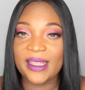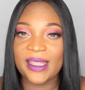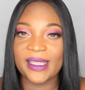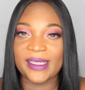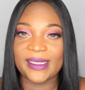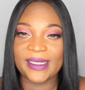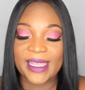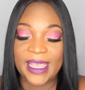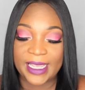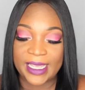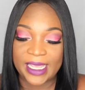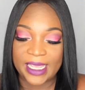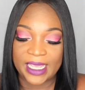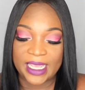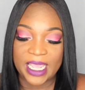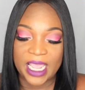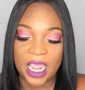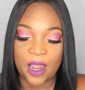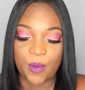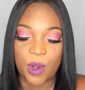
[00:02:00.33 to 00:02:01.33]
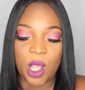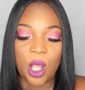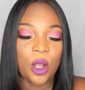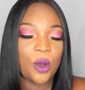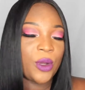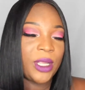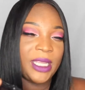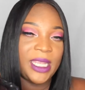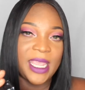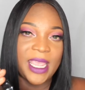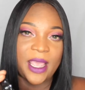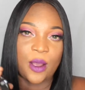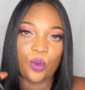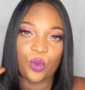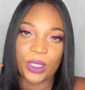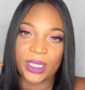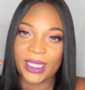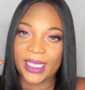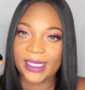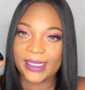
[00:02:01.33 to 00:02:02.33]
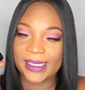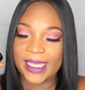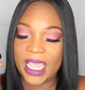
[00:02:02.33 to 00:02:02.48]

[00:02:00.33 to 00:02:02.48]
The second camera, oh, and yeah, with this